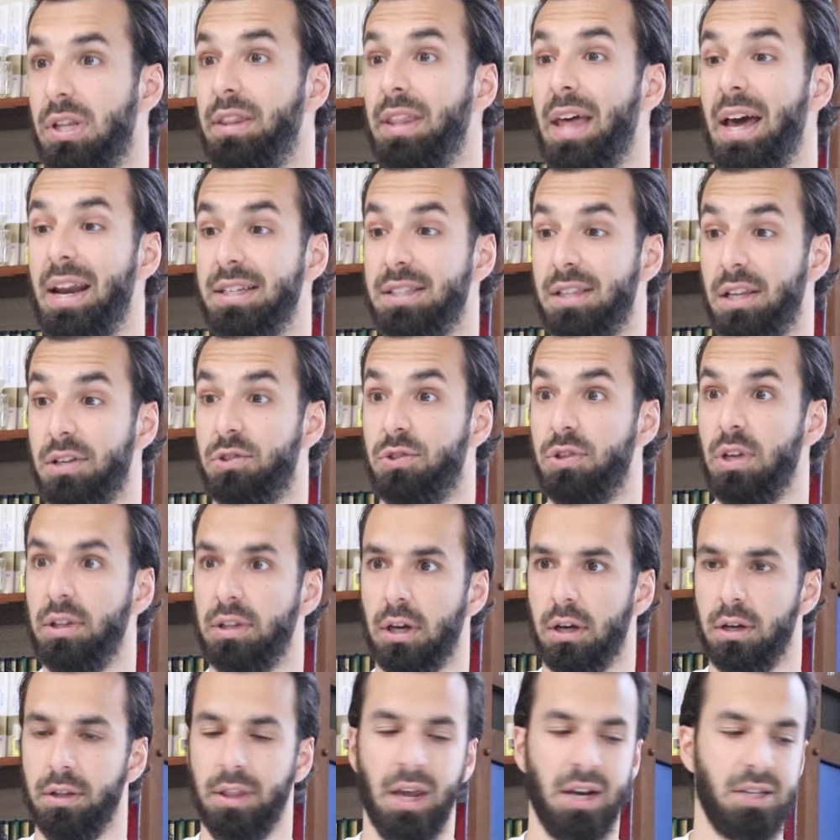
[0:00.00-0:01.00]
And that is the
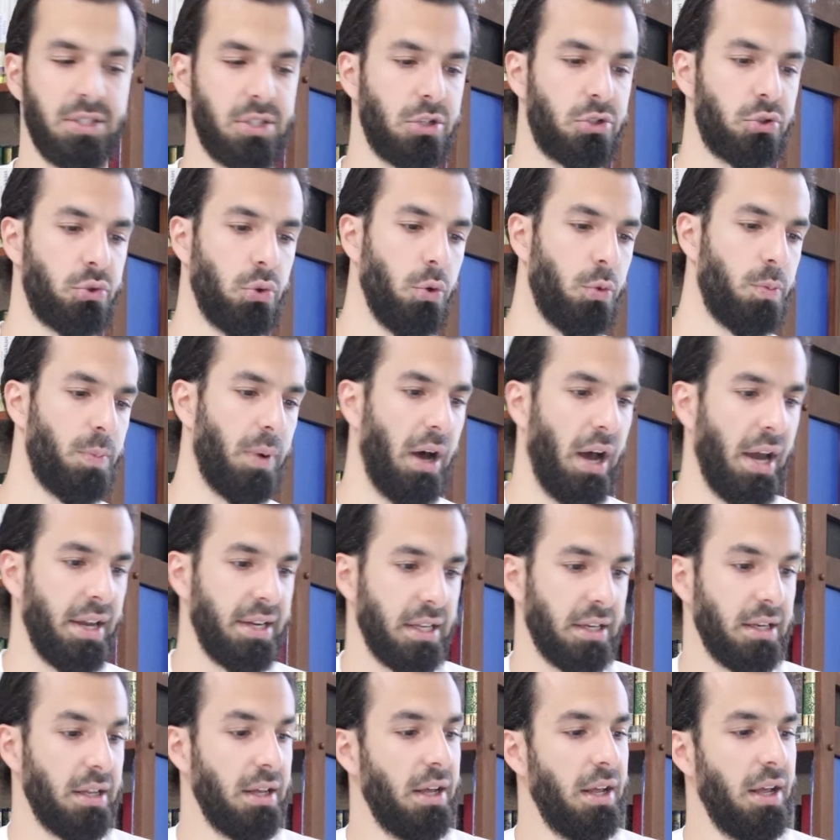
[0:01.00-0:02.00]
sidq, that is the truth behind
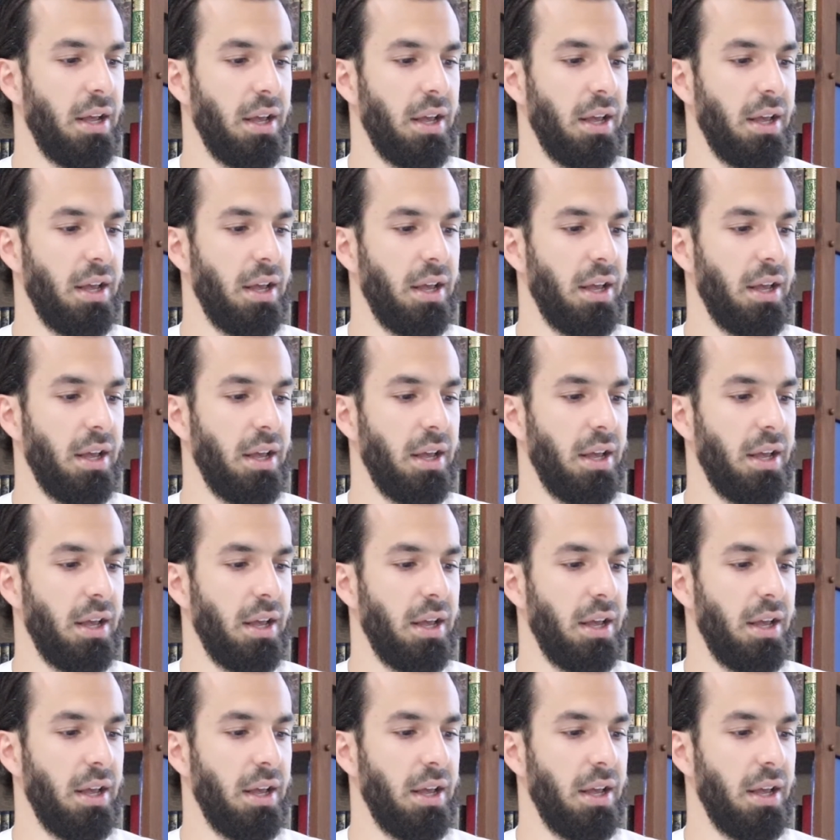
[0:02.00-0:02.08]
it.